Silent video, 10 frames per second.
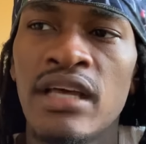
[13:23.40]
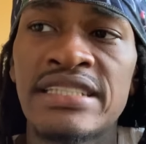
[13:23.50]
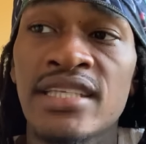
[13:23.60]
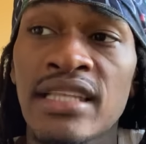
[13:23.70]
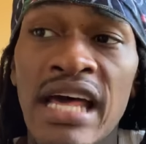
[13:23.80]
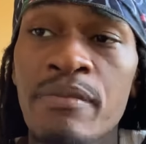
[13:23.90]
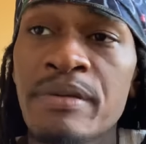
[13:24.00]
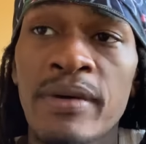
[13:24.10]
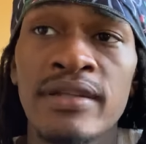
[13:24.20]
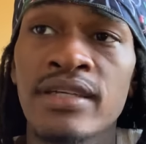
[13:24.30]
It's a lot of
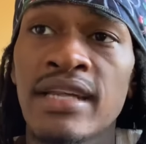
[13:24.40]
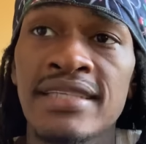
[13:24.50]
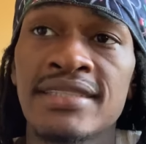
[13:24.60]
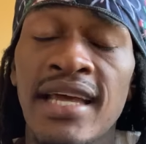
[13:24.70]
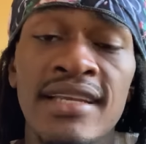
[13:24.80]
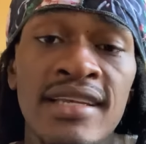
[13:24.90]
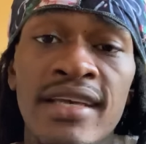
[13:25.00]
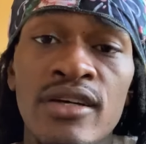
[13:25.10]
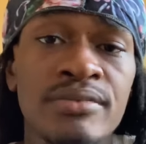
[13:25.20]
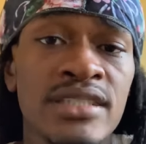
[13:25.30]
people out there that's that
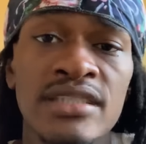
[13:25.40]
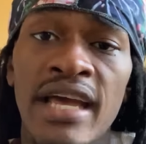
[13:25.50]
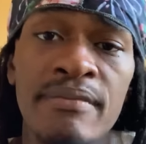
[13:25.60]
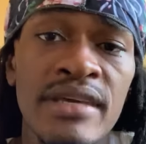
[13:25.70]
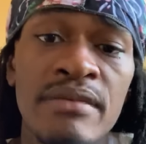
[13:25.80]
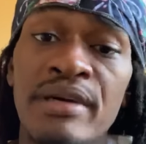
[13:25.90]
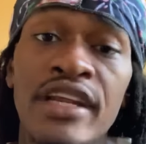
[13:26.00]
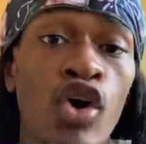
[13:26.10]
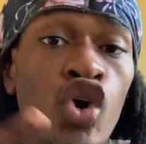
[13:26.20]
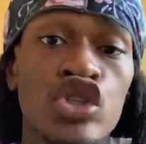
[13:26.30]
need help just like me, but
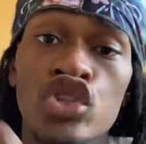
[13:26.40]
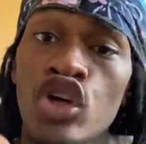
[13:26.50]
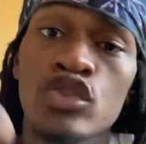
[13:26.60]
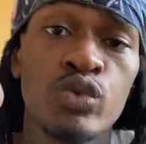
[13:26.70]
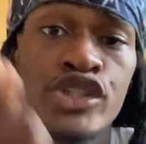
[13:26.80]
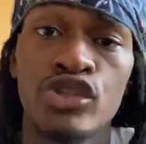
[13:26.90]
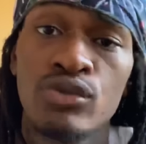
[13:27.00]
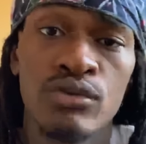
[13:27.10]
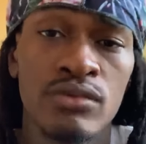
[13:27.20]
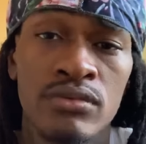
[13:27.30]
it all starts with
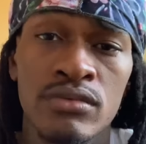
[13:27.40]
you.